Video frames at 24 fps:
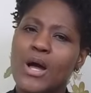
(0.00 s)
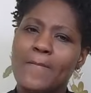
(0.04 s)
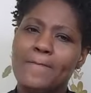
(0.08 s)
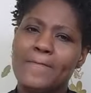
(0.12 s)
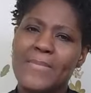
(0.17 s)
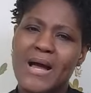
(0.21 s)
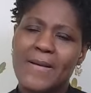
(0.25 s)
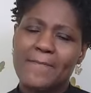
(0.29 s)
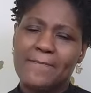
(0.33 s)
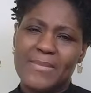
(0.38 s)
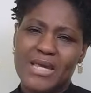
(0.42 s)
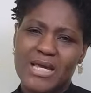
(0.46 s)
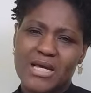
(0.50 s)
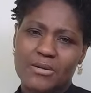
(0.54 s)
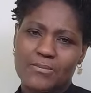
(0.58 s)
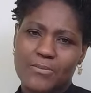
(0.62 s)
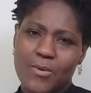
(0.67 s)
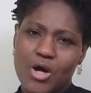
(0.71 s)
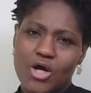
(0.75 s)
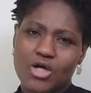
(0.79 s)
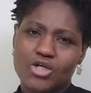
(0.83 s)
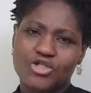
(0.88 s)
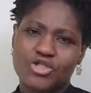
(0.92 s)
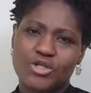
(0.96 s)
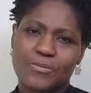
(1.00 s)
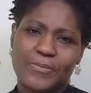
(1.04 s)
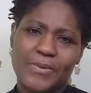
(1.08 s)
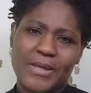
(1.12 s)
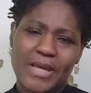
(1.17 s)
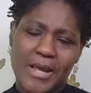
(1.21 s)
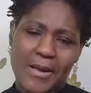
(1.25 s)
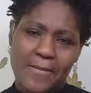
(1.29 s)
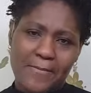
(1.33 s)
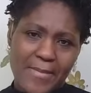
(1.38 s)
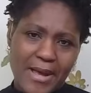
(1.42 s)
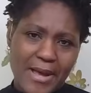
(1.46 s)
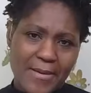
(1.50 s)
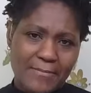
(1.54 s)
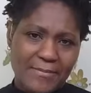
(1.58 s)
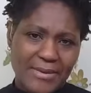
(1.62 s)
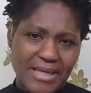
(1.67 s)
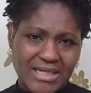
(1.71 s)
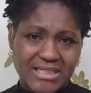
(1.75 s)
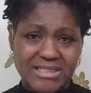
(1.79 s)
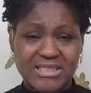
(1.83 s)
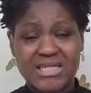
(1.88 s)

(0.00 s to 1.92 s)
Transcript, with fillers: my mailbox to pick up my mail,